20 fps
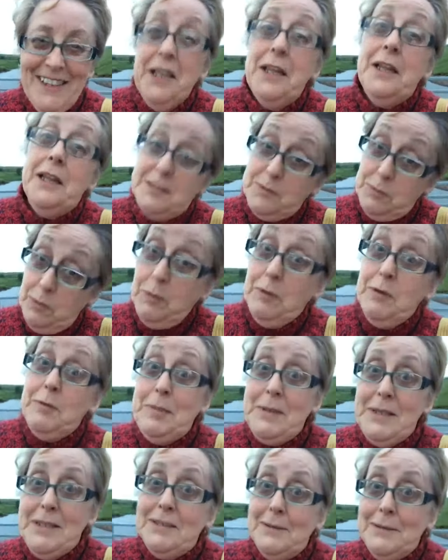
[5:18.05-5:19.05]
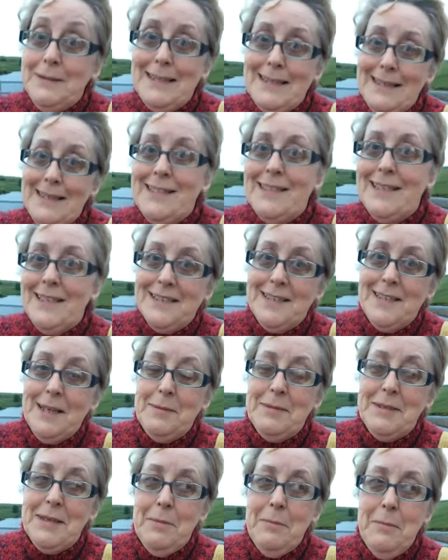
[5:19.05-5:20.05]
That's what we've been doing since last
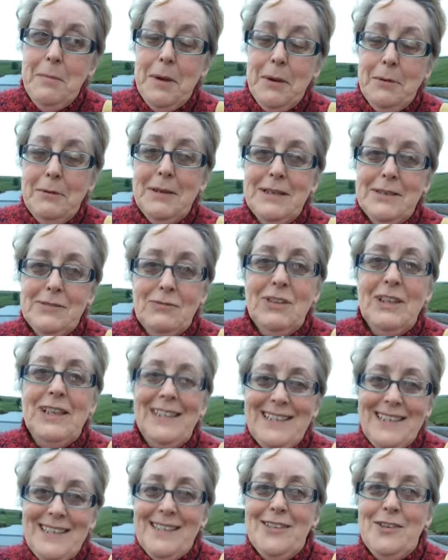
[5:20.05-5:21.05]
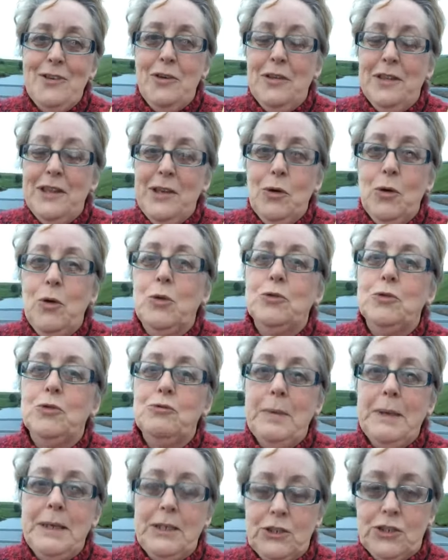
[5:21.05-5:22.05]
September, is releasing all the old
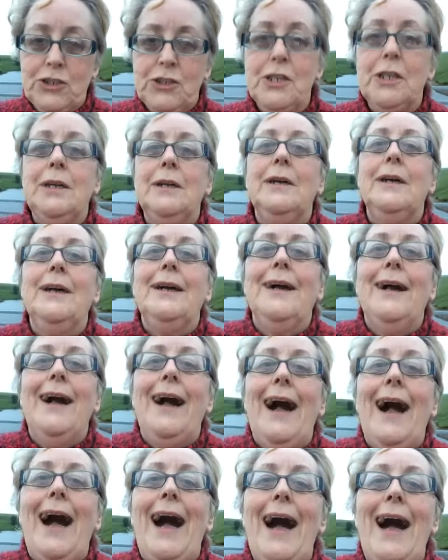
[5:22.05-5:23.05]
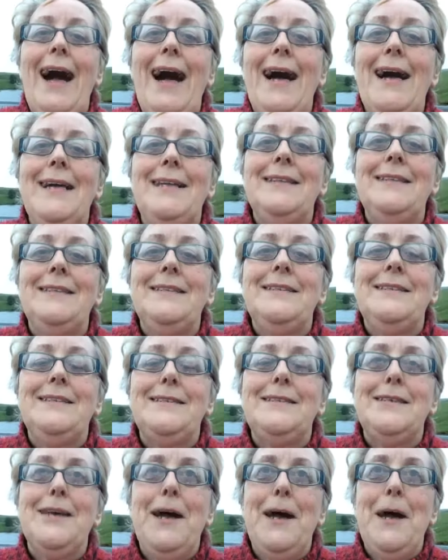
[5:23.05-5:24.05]
rubbish. And
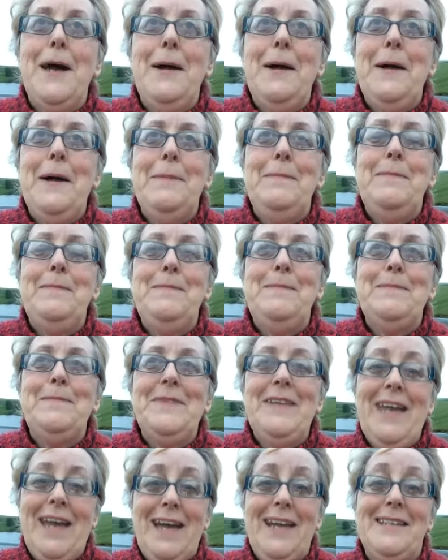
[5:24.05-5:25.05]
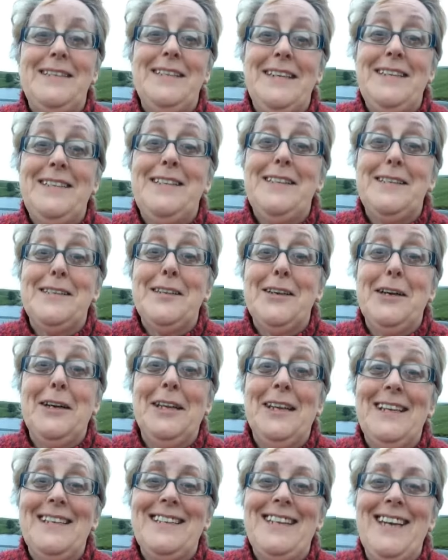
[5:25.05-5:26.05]
it is
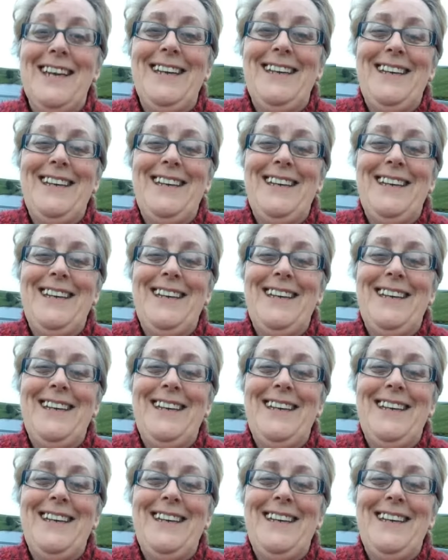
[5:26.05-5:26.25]
early.